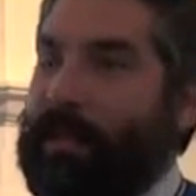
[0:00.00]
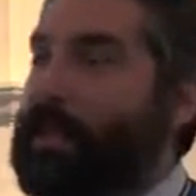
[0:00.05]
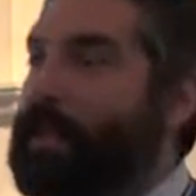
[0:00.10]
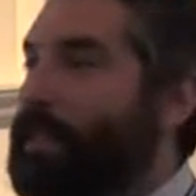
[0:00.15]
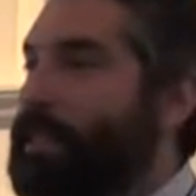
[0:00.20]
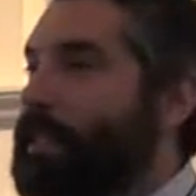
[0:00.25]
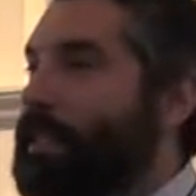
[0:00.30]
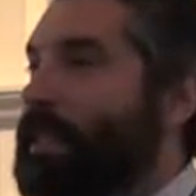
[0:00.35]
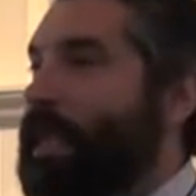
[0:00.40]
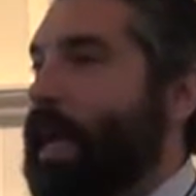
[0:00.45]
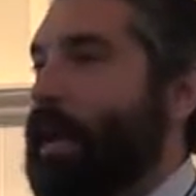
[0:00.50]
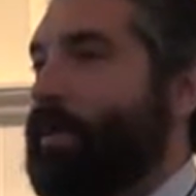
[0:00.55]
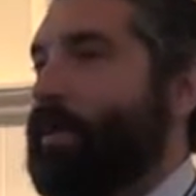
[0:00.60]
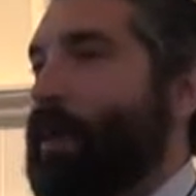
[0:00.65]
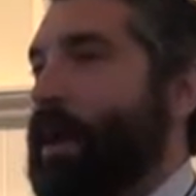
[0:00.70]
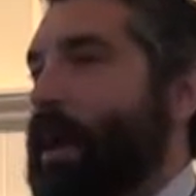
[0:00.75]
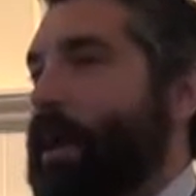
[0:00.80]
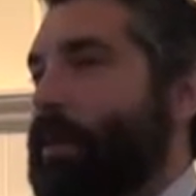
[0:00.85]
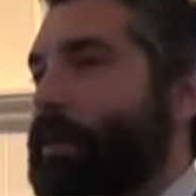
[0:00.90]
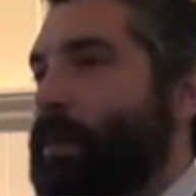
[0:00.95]
This is how
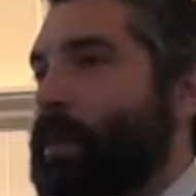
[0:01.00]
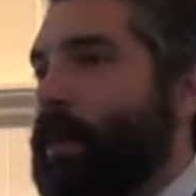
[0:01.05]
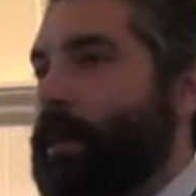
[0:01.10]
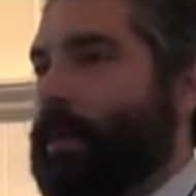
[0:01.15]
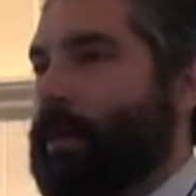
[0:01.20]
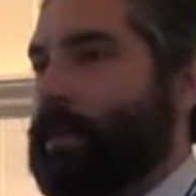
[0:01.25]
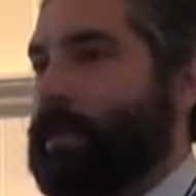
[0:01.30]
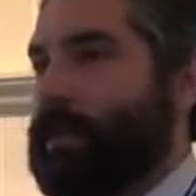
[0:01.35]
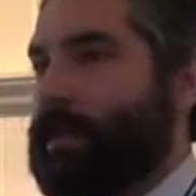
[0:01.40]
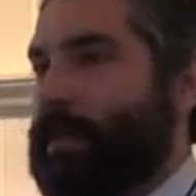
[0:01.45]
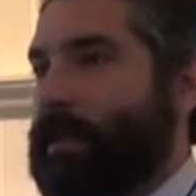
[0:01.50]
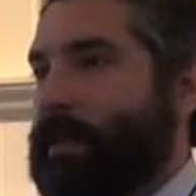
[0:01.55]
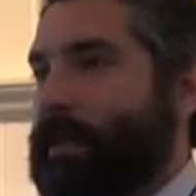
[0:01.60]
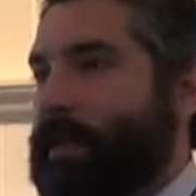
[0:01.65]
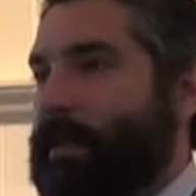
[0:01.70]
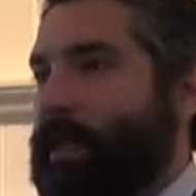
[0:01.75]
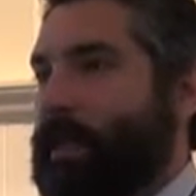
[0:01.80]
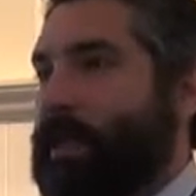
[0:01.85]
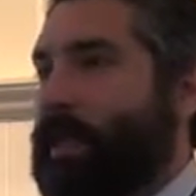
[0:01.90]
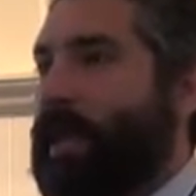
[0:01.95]
God works.
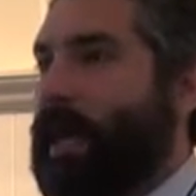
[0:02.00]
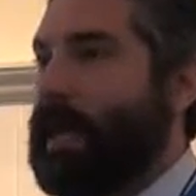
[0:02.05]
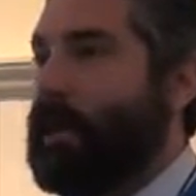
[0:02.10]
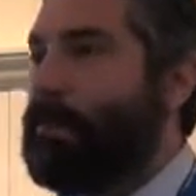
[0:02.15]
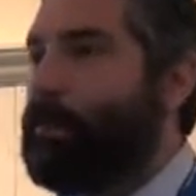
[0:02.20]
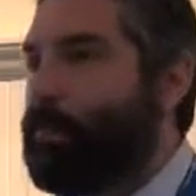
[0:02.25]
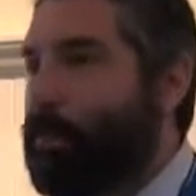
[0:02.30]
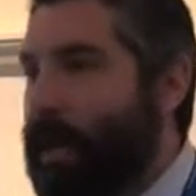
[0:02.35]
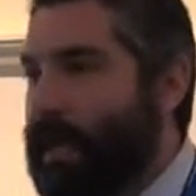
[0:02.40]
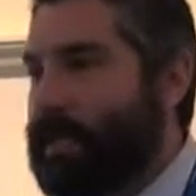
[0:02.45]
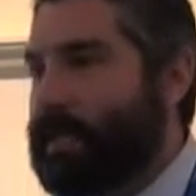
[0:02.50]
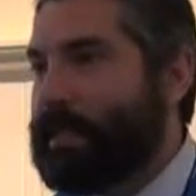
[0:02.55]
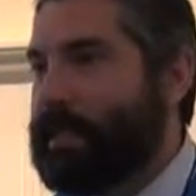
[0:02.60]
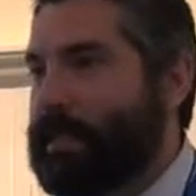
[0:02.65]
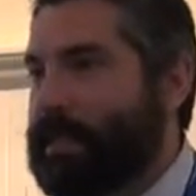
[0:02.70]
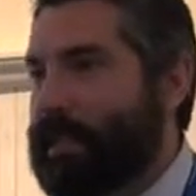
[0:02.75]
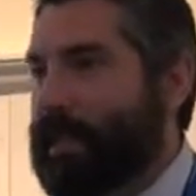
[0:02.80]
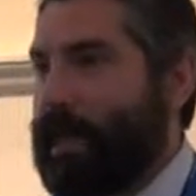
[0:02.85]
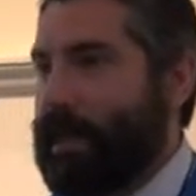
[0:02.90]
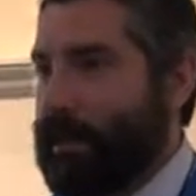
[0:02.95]
God
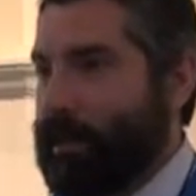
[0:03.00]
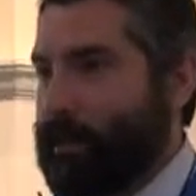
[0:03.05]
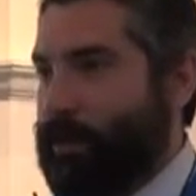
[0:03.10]
embraces the